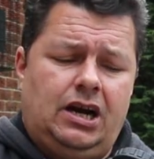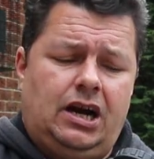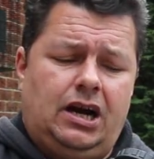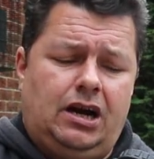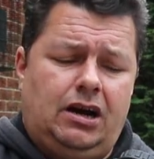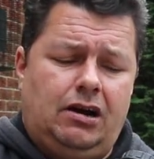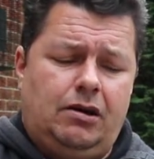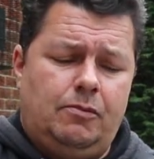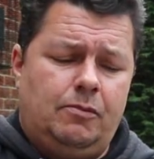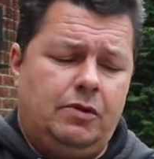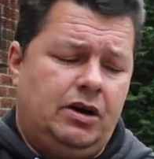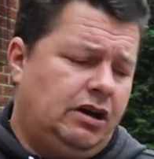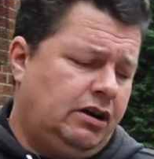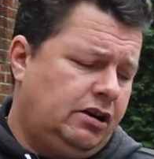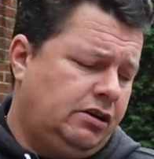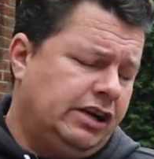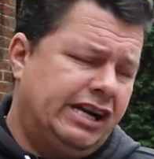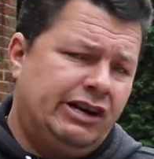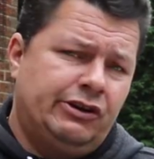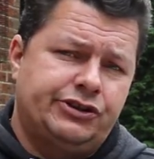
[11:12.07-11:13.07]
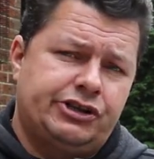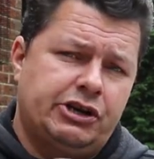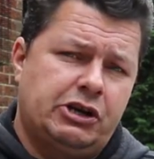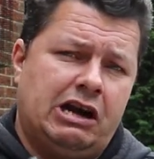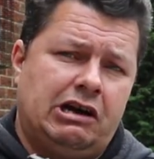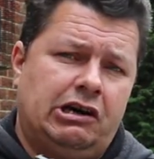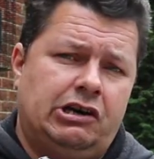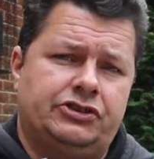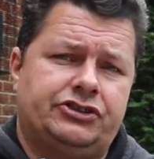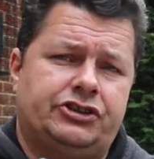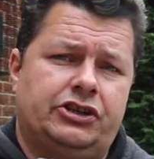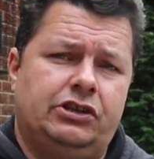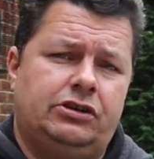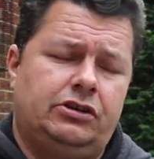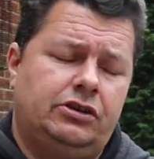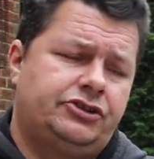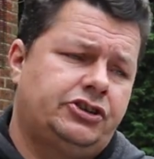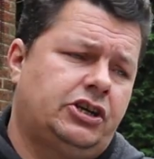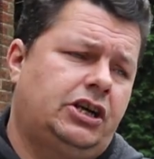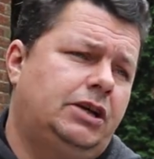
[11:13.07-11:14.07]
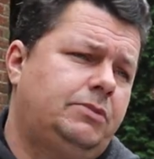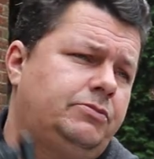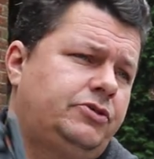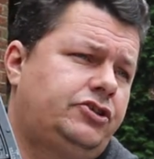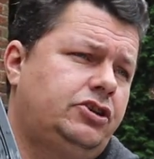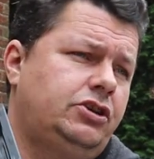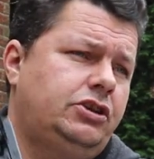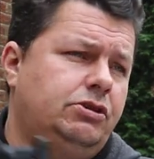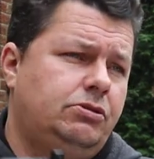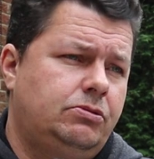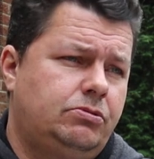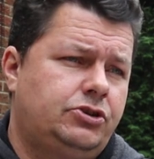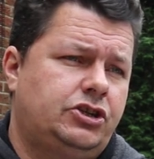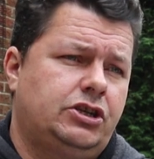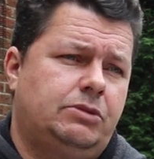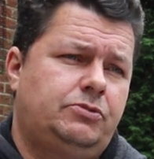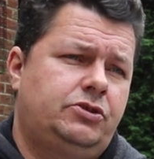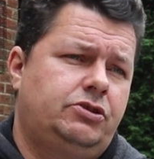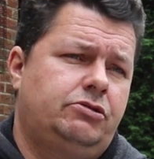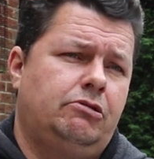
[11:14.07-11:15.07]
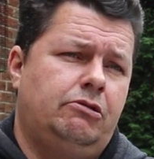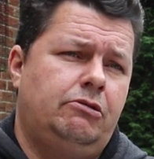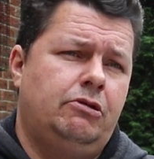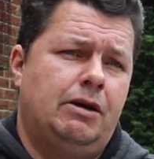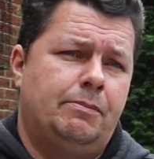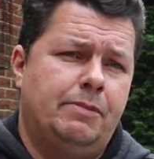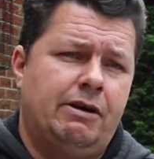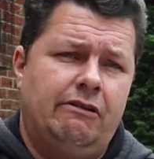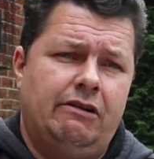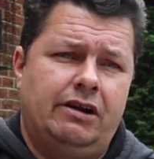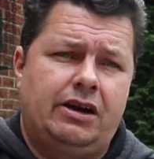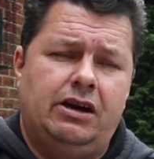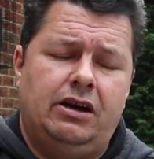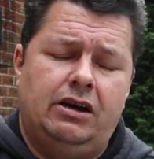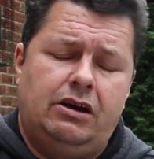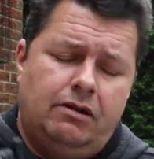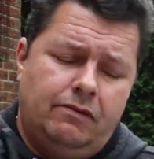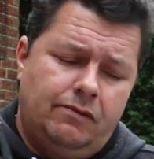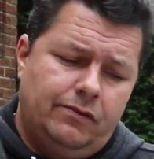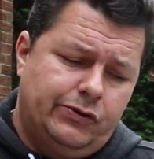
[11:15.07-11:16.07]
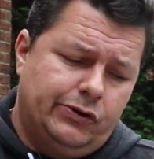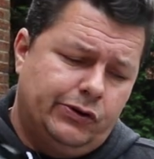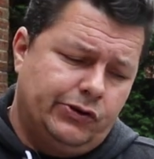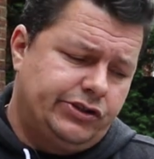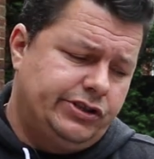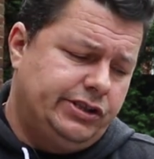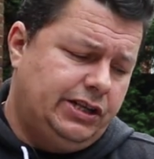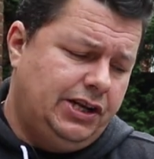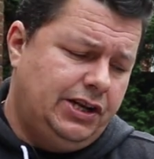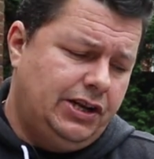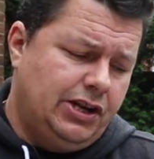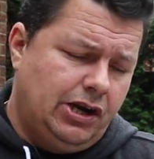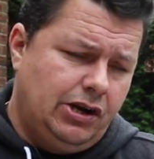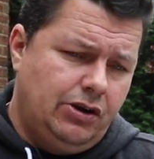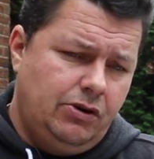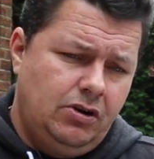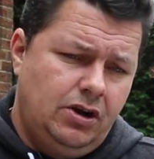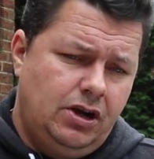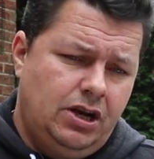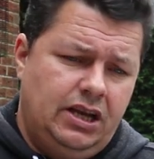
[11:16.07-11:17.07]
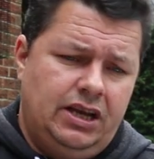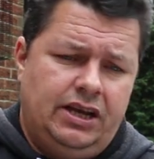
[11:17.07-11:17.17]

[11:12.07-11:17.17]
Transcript: I also get asked a lot of times, do you ship to America? Unfortunately, no.